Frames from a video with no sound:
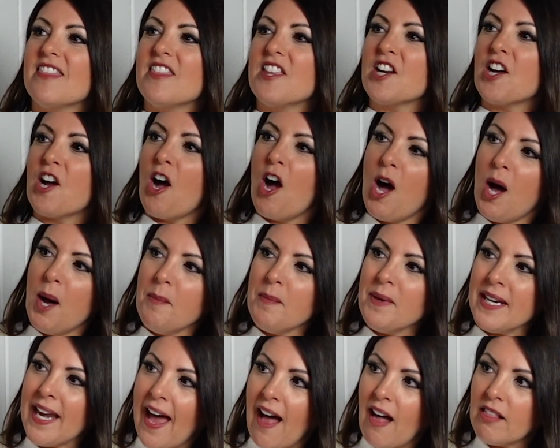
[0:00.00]
the
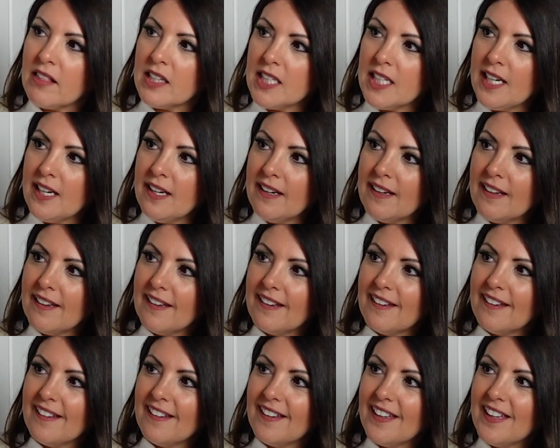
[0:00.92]
commonality
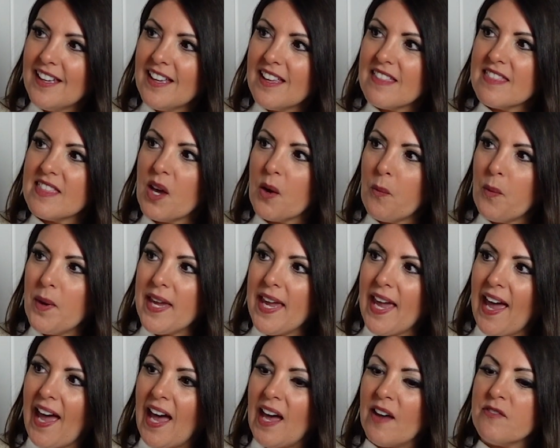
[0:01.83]
that we
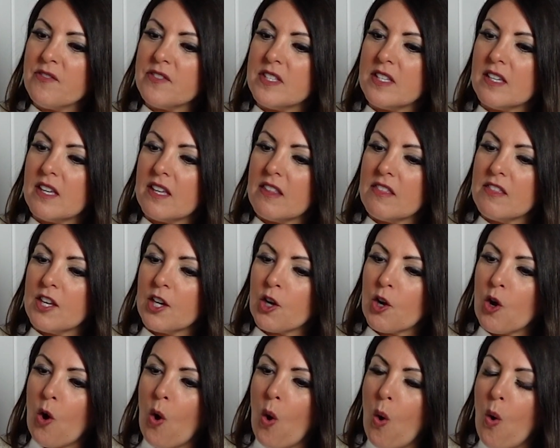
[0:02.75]
have the
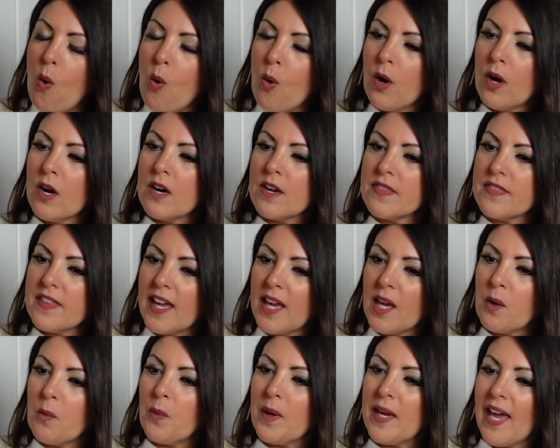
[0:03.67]
the core
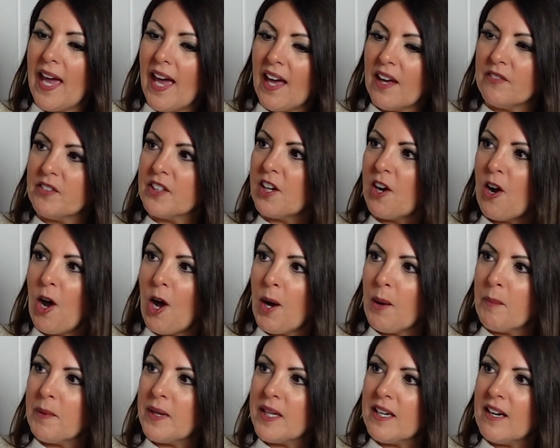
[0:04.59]
thing we have in
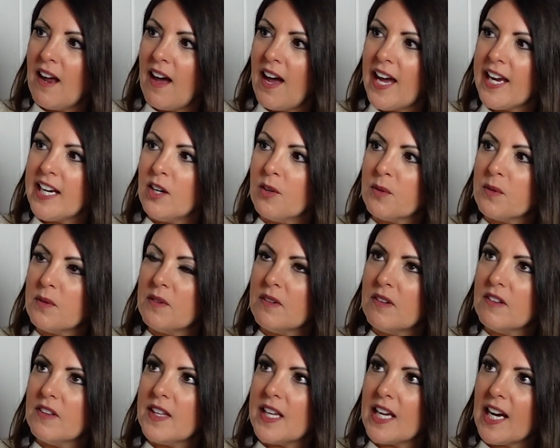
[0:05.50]
common, I
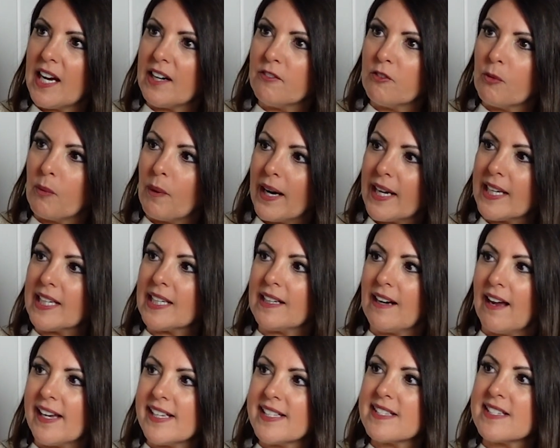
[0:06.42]
don't think I've
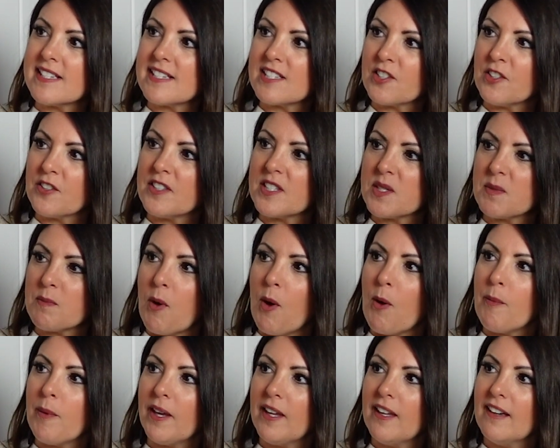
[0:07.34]
recognized until this
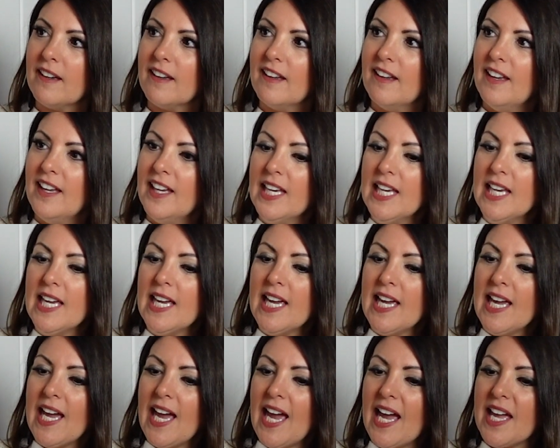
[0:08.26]
moment.
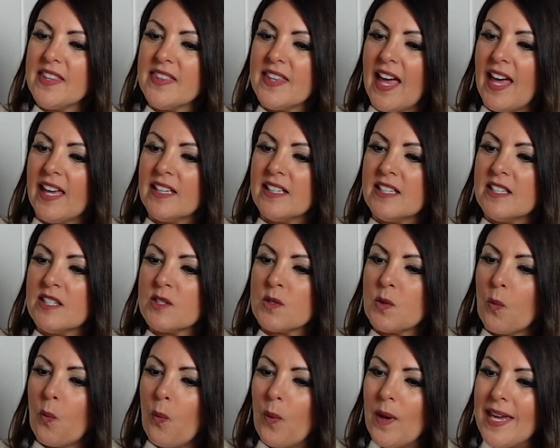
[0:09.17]
And that
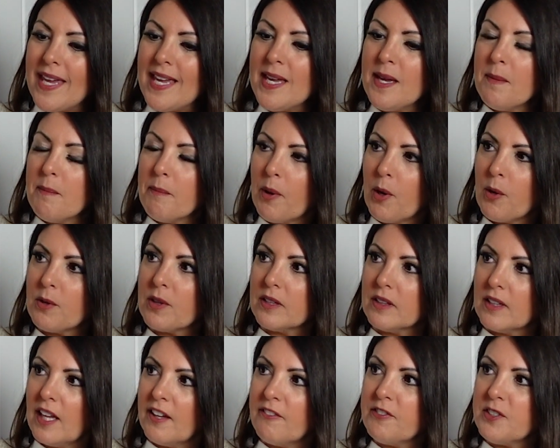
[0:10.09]
is we both
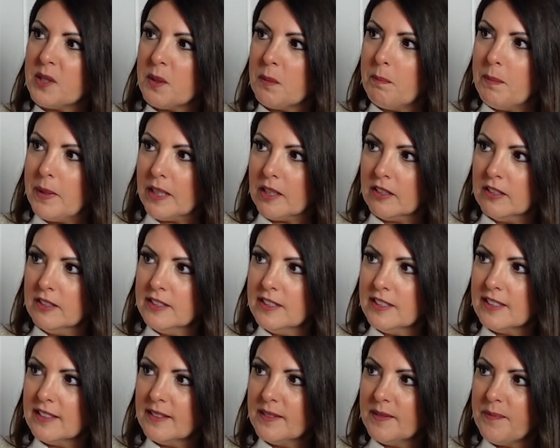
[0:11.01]
love to
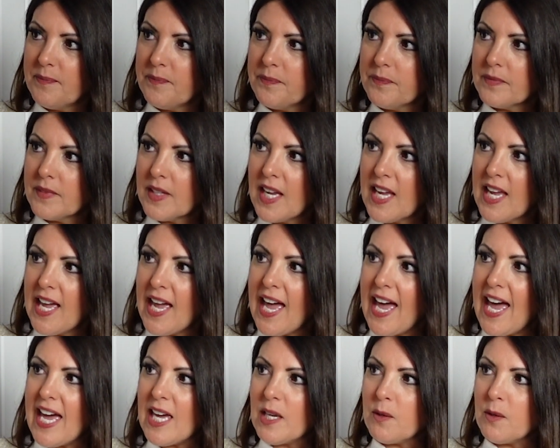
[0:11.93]
build Mm-hmm.